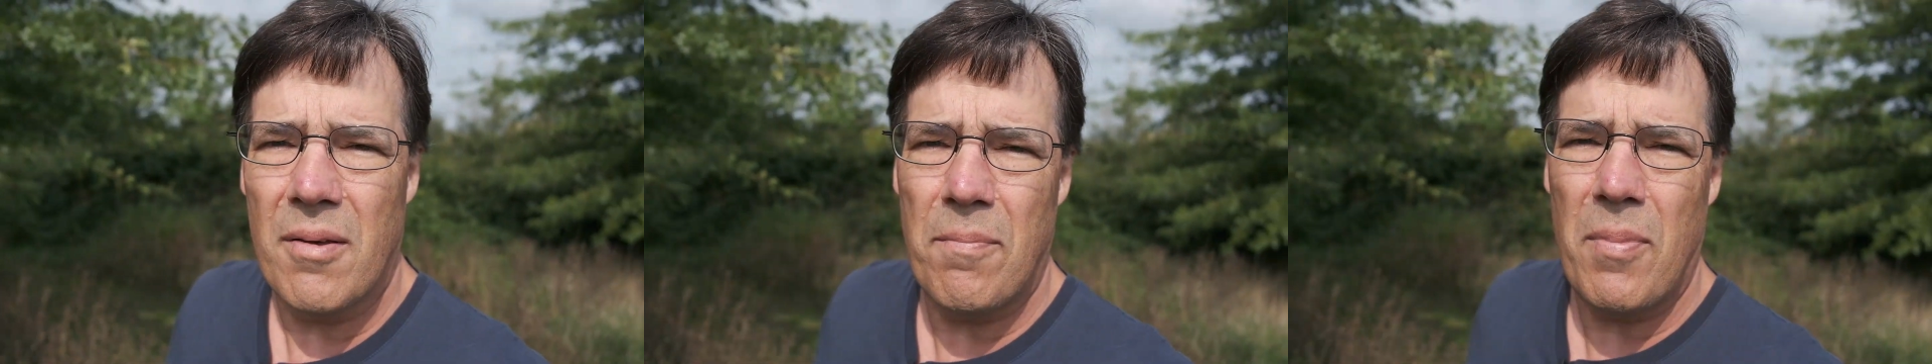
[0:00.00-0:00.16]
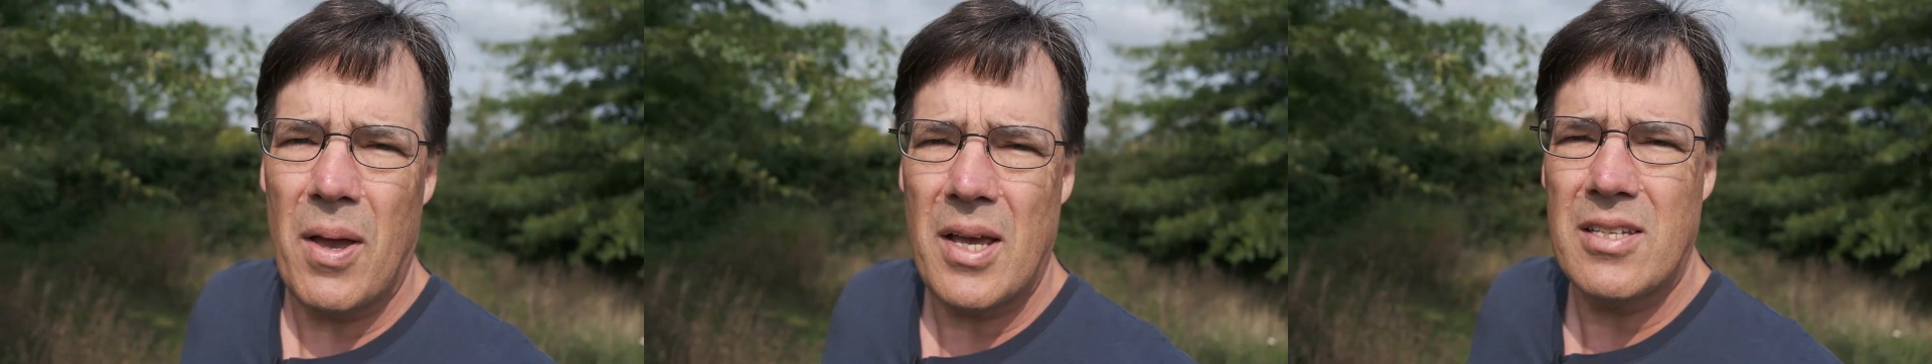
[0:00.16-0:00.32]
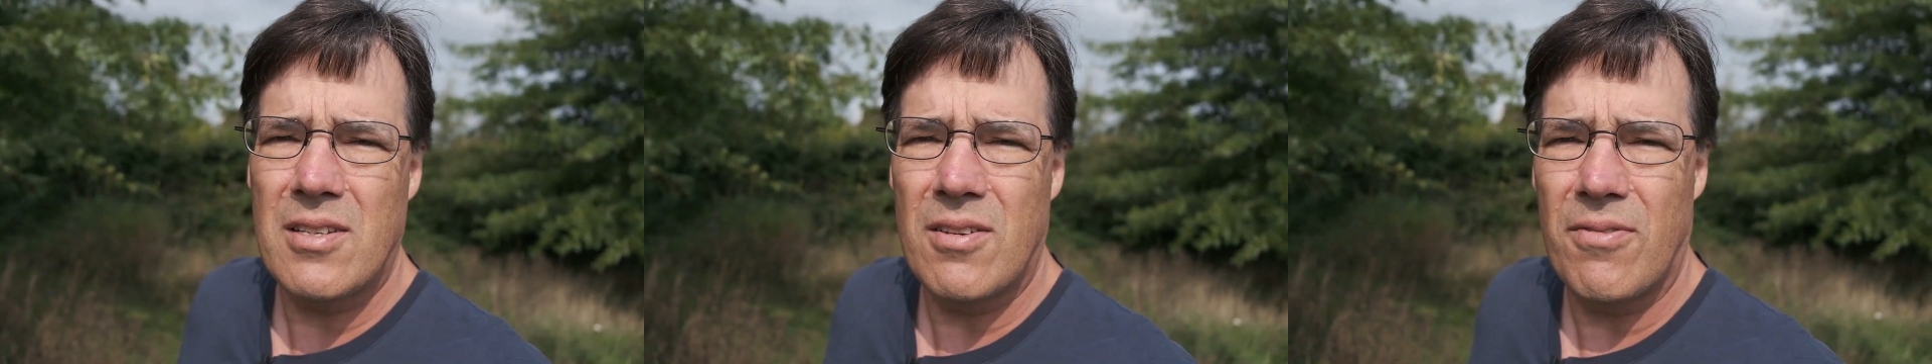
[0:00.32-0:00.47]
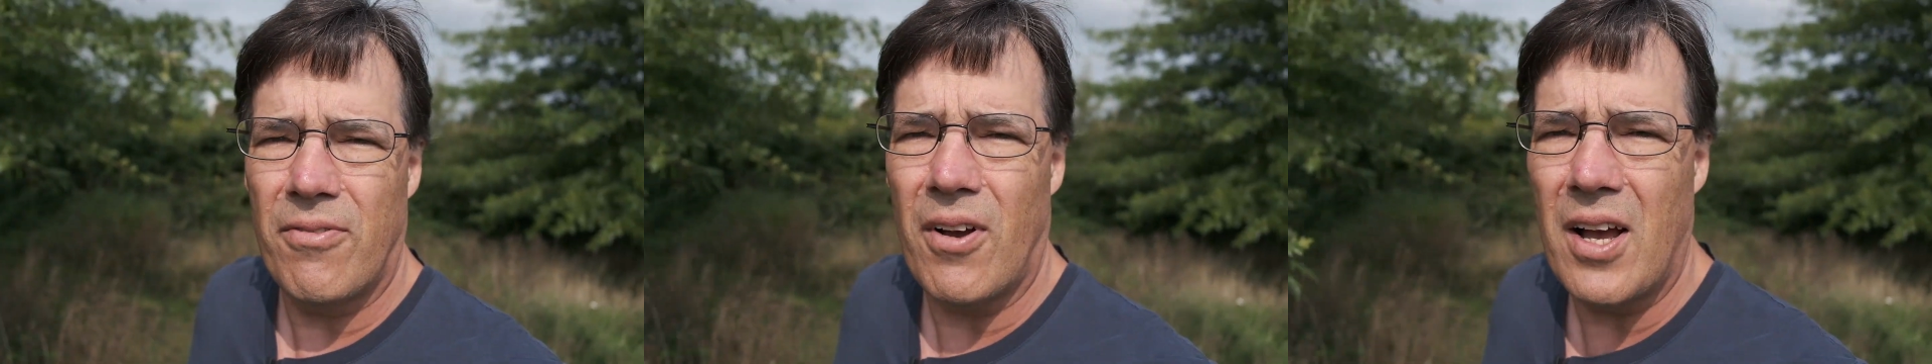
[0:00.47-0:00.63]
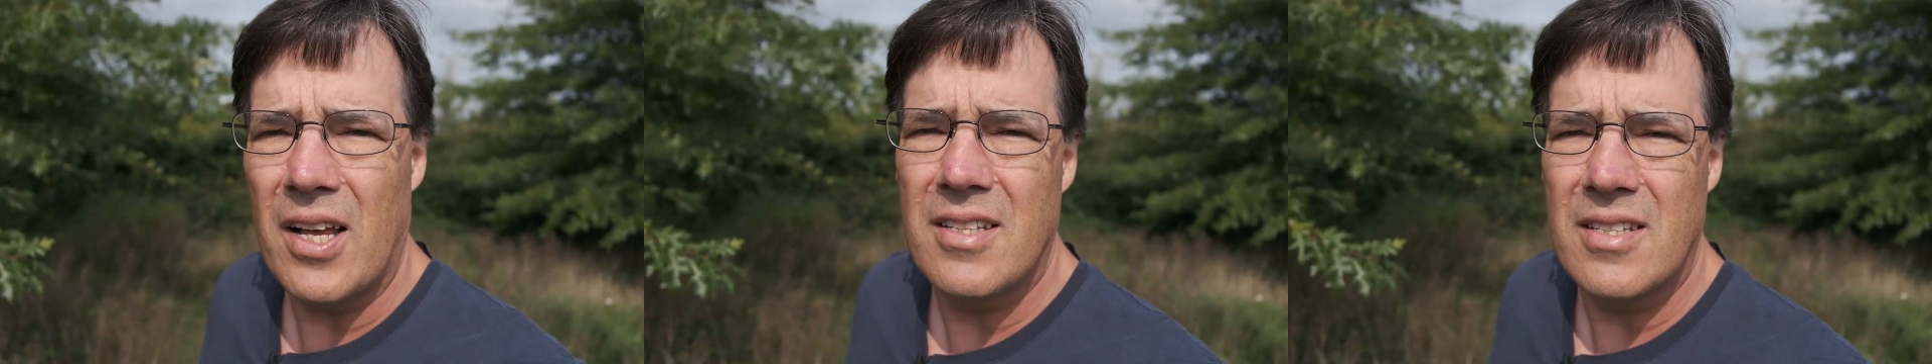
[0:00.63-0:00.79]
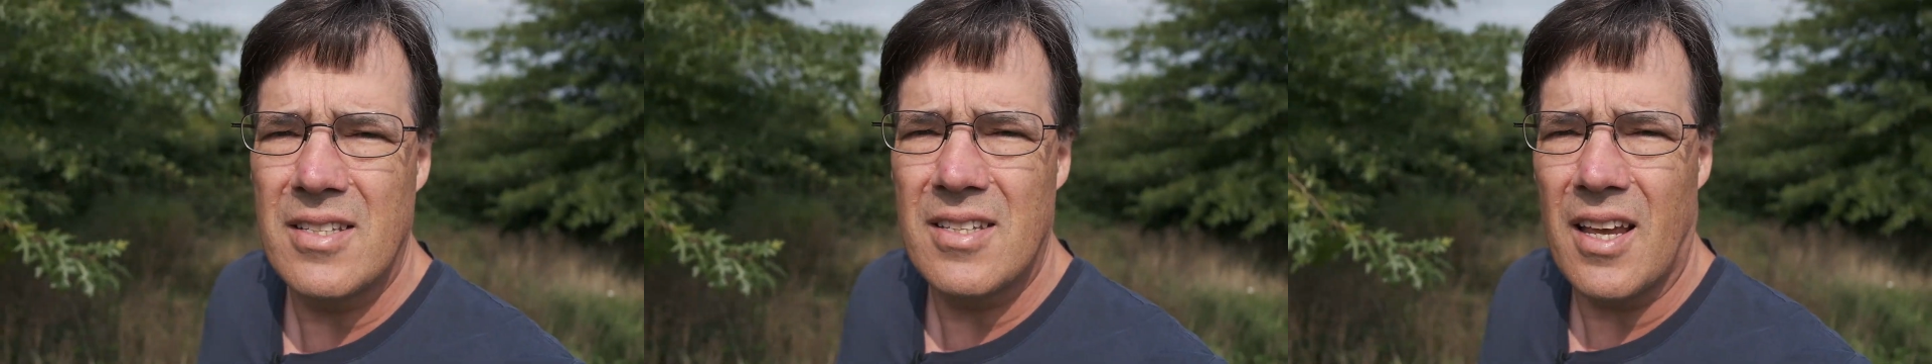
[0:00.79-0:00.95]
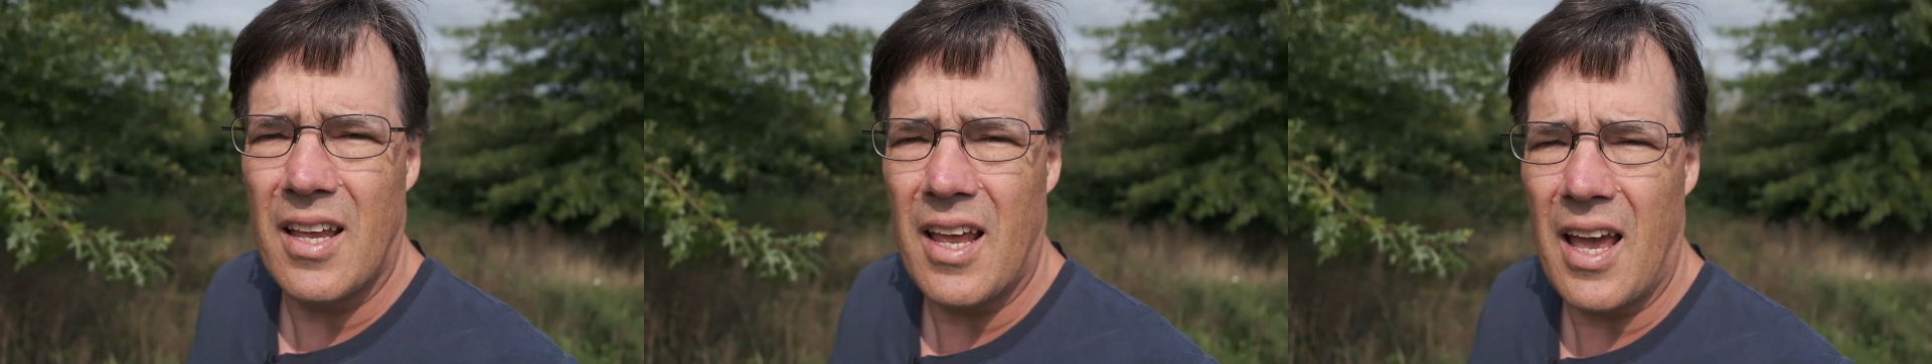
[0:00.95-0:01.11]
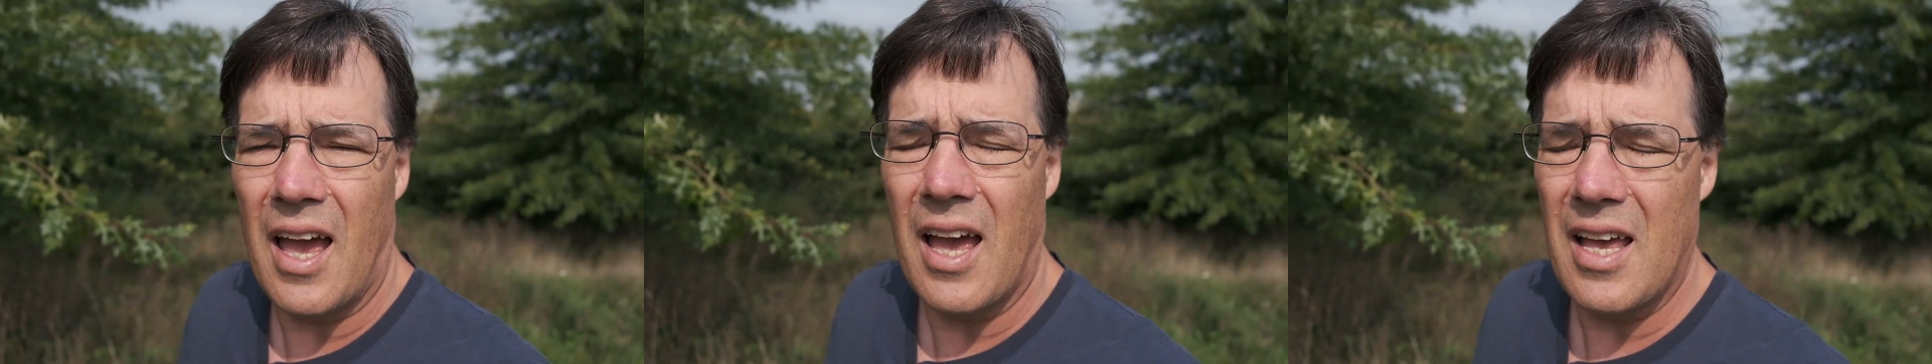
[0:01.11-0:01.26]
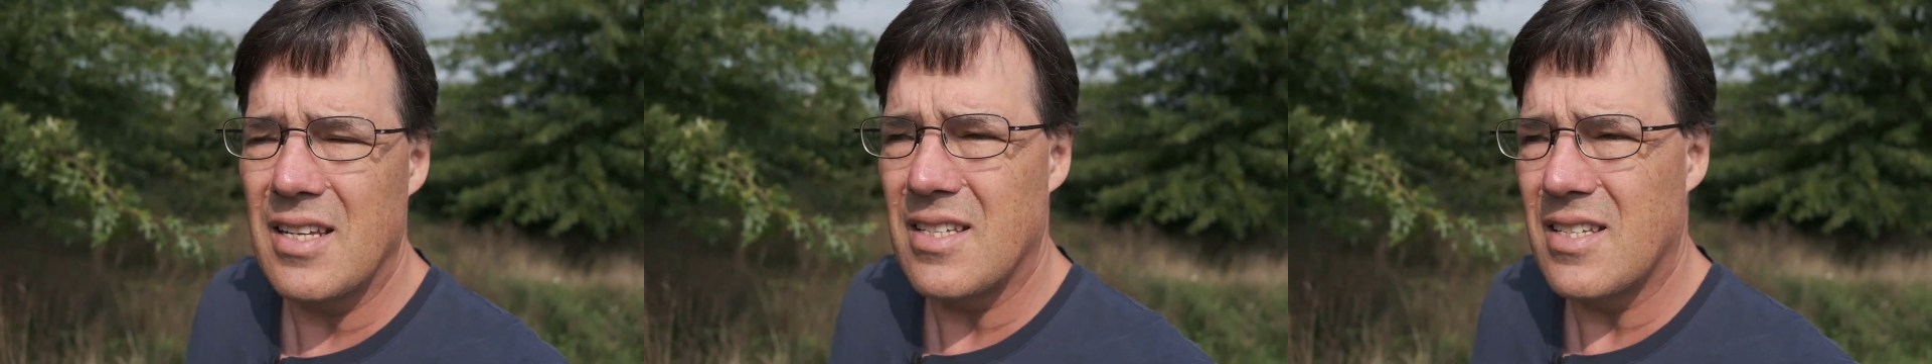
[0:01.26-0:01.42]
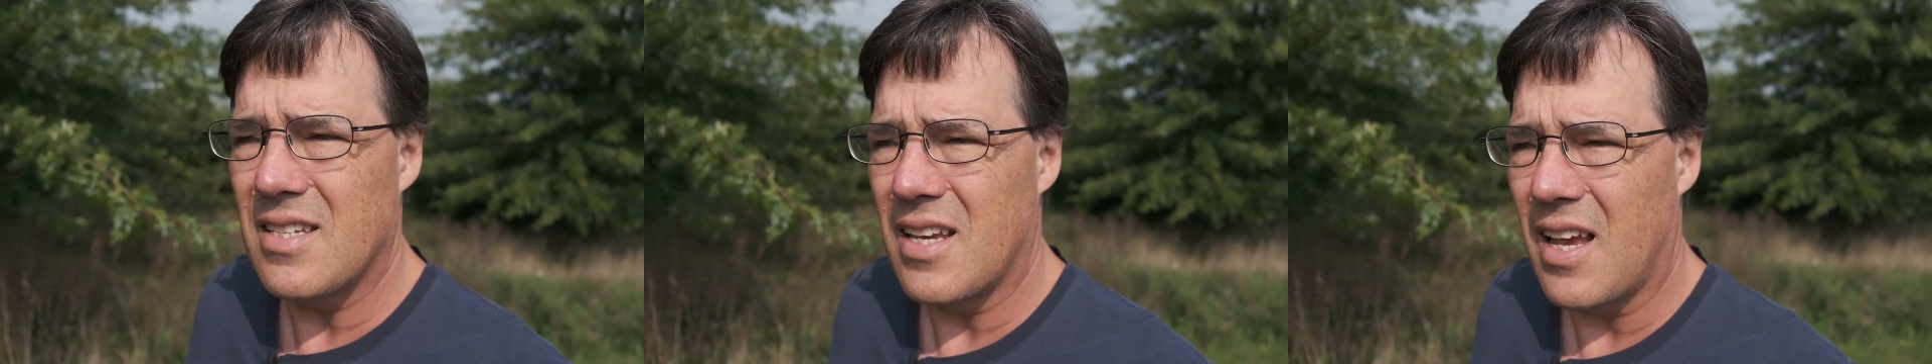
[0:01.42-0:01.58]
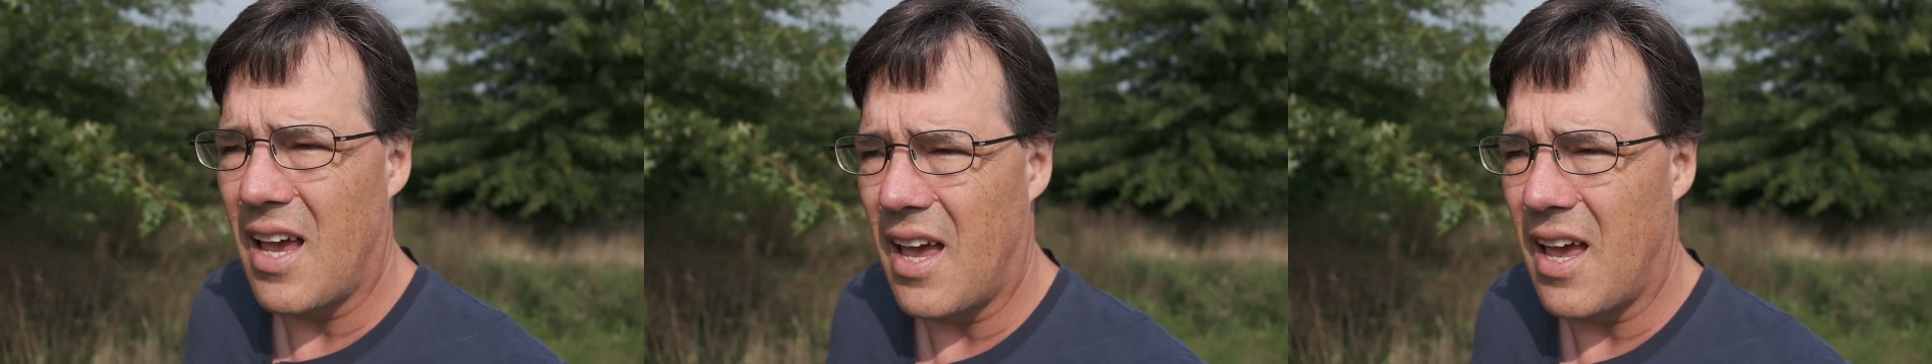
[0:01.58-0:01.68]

best funds that has,